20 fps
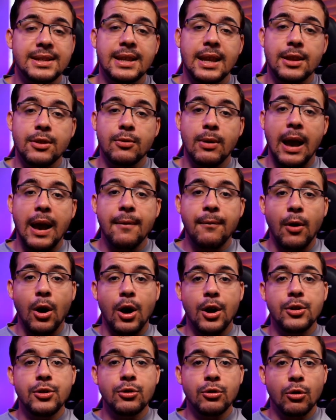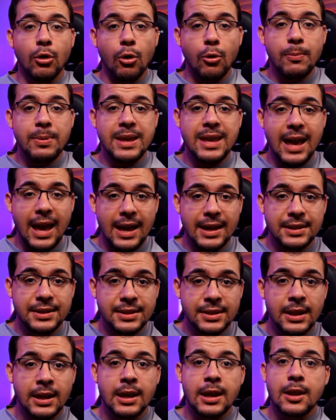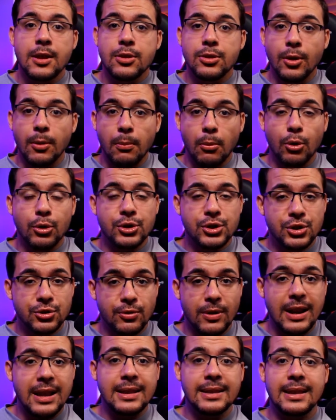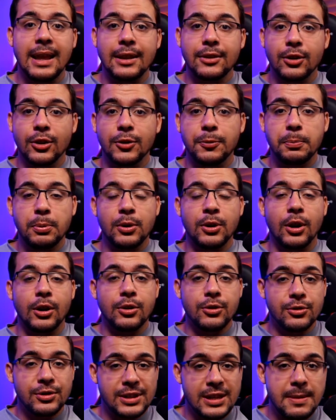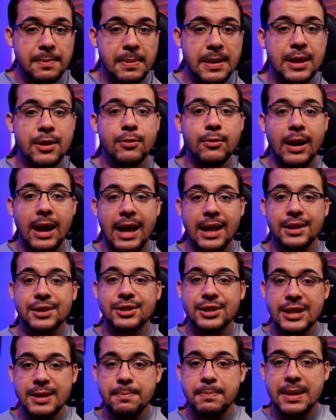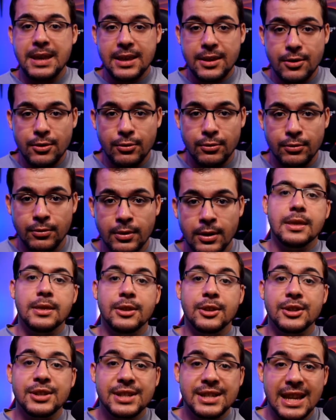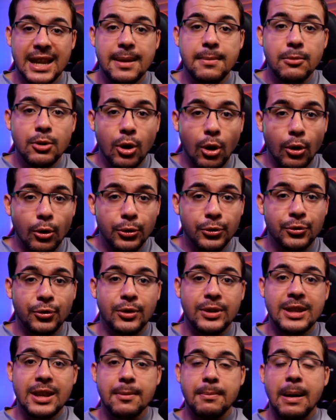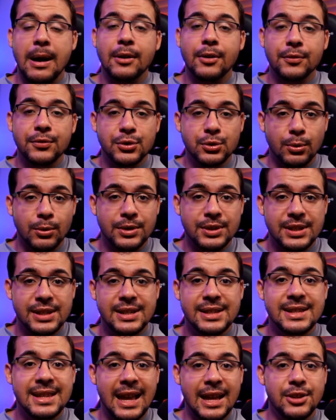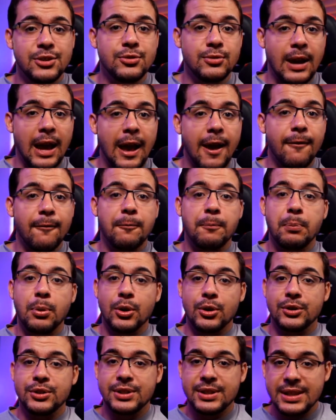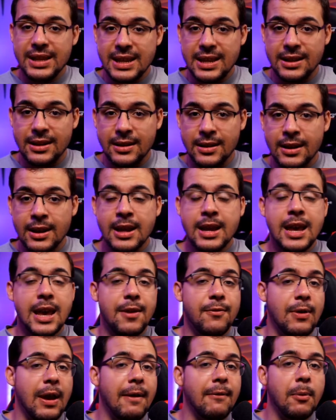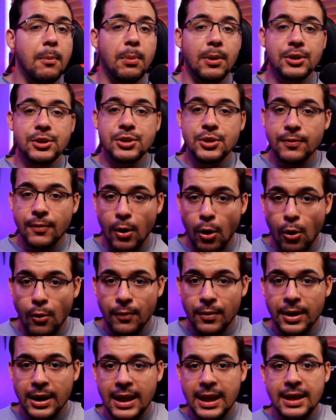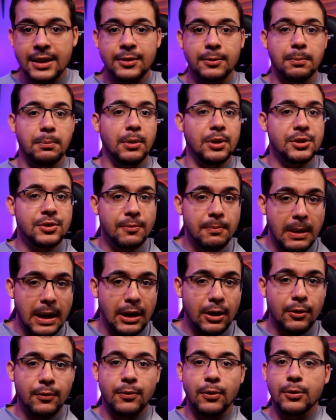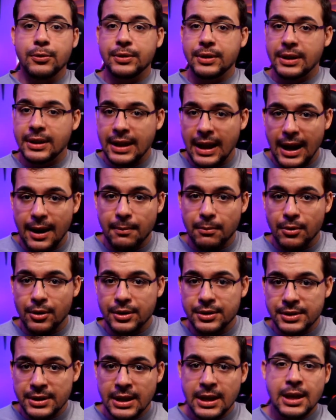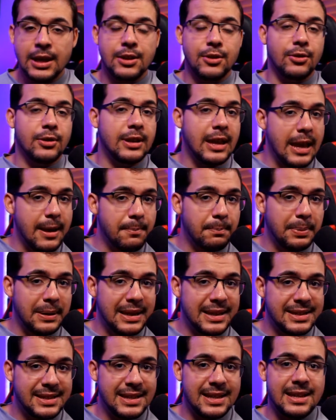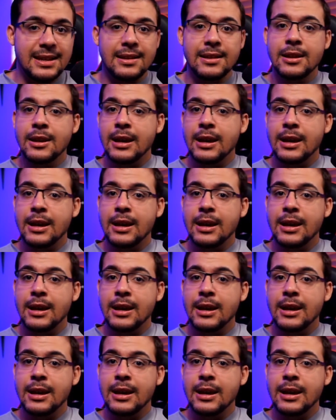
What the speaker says: that you have on your OBS, the more strain that does put on your CPU and GPU. The same goes for the amount of sources that you have per scene. If you have a bunch of overlays, a bunch of microphones and cameras, your gameplay scene,